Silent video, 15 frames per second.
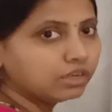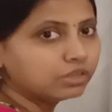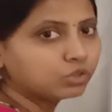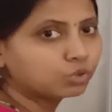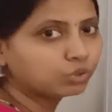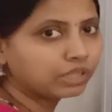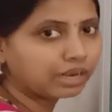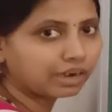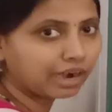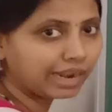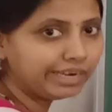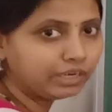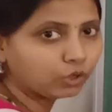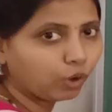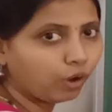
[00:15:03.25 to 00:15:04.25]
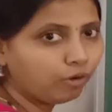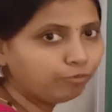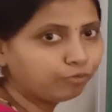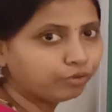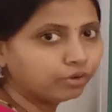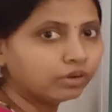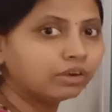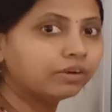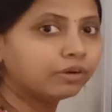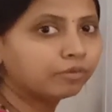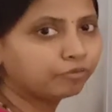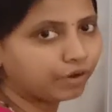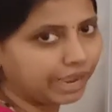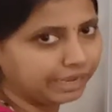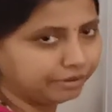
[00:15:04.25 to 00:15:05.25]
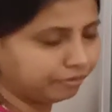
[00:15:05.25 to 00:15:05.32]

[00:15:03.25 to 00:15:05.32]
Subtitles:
to the right of 5.